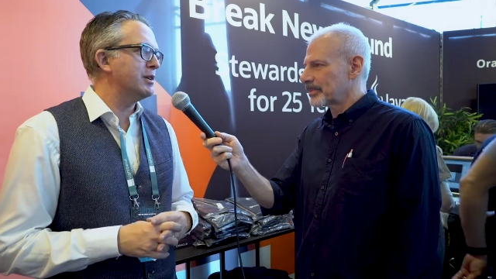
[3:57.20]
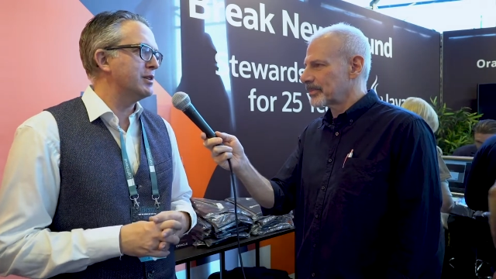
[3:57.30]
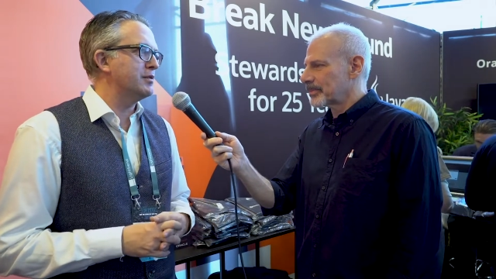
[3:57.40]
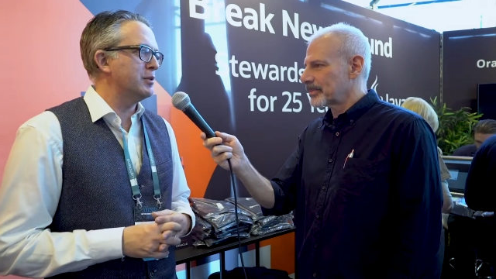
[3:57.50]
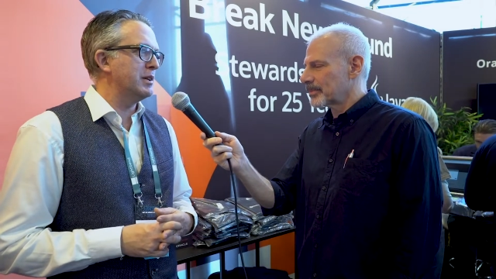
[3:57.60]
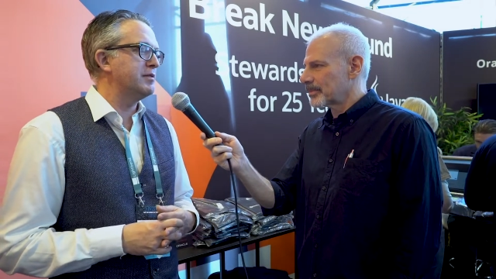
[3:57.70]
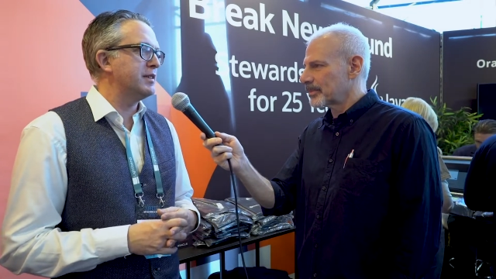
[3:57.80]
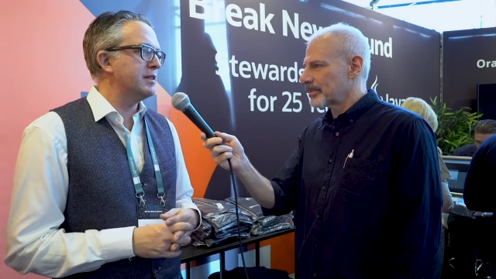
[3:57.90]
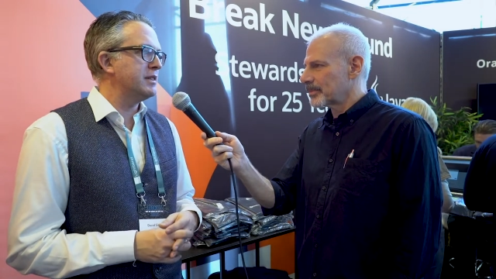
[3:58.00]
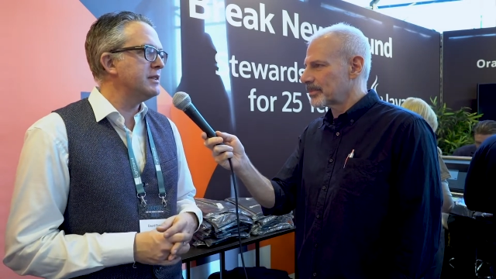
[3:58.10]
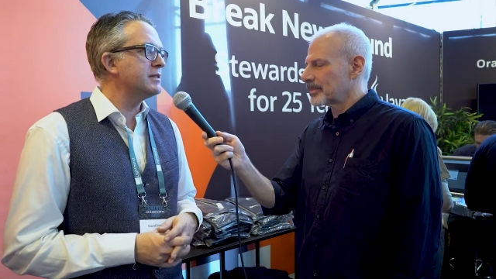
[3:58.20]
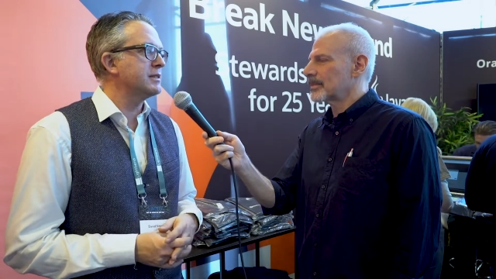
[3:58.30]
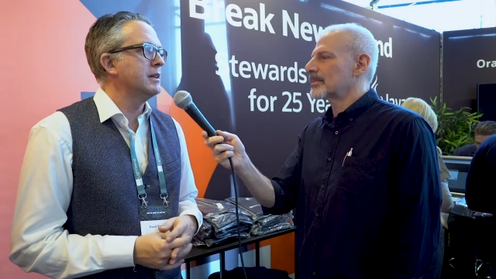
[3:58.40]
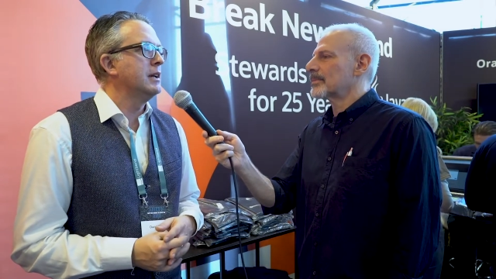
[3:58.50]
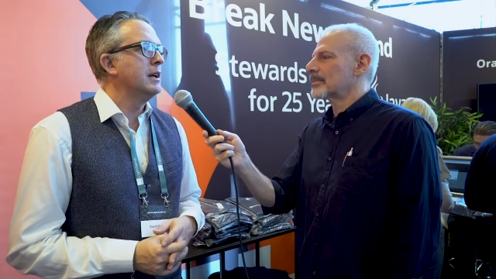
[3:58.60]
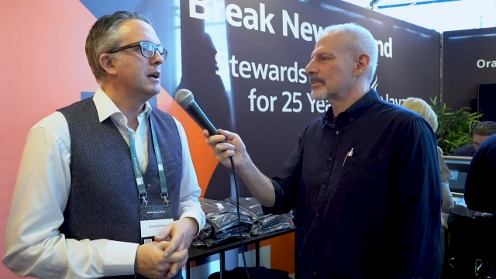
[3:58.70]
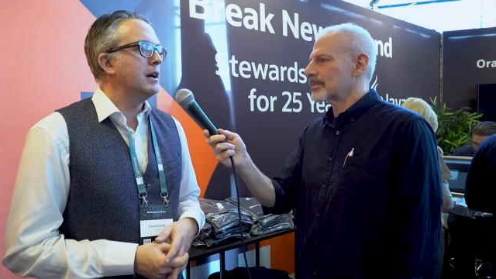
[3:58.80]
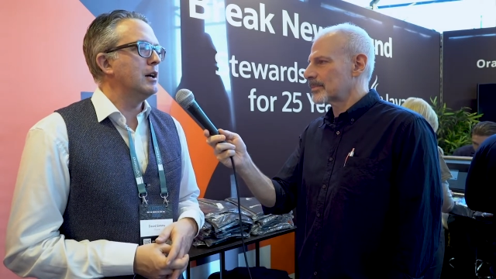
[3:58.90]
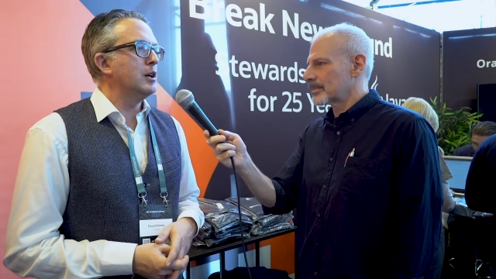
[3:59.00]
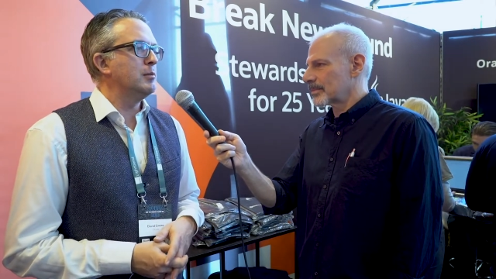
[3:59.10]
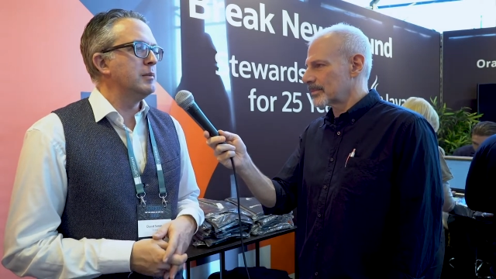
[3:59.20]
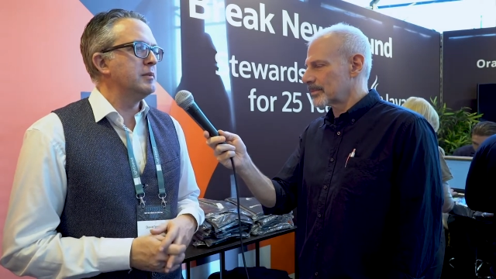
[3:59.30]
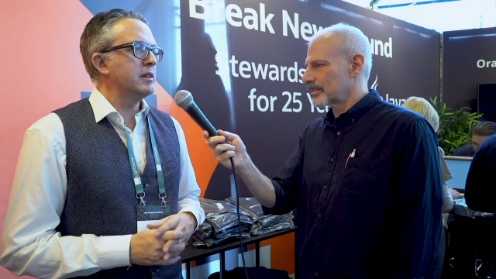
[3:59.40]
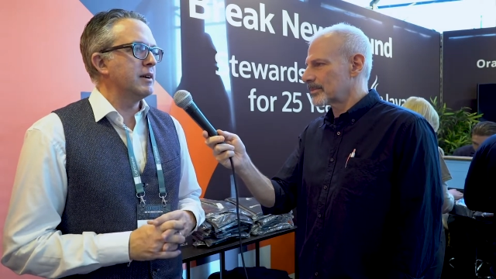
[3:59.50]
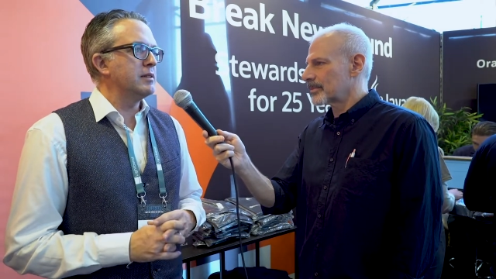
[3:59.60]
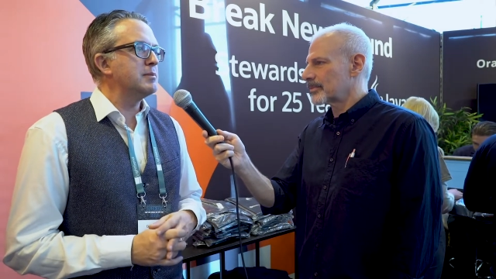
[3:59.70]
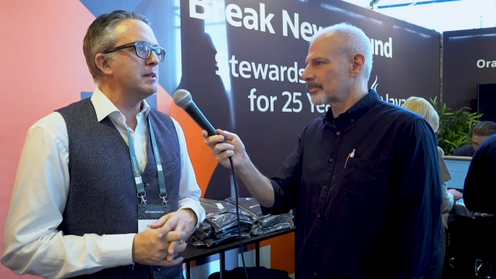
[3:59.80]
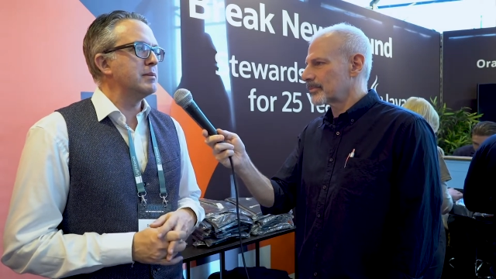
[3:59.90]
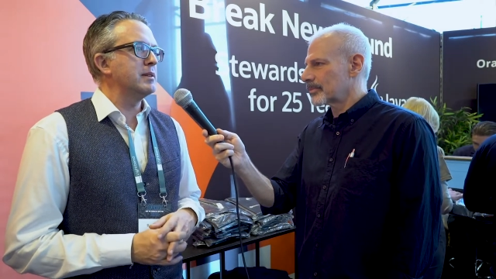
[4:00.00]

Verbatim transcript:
Speaker 1: on it for about five years. Um, there are other people